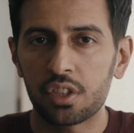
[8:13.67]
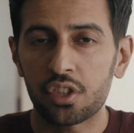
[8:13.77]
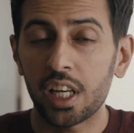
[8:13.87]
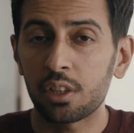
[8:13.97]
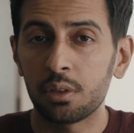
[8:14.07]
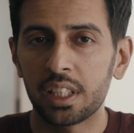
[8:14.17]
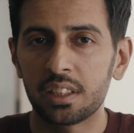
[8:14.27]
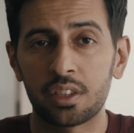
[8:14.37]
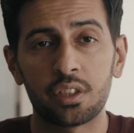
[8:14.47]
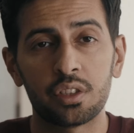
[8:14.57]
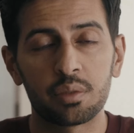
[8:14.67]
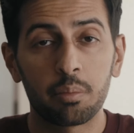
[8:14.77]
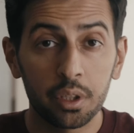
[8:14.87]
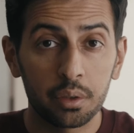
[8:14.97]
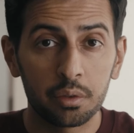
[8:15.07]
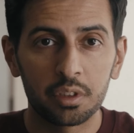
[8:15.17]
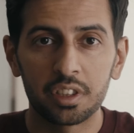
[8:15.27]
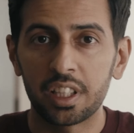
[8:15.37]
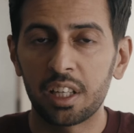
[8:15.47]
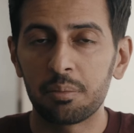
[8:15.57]
a shadow light turns blue,
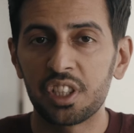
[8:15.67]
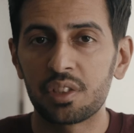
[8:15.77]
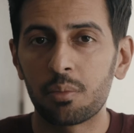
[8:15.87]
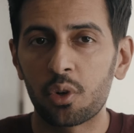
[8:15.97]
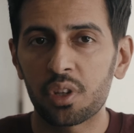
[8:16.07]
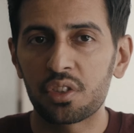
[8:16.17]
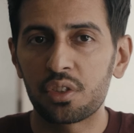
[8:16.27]
that means more than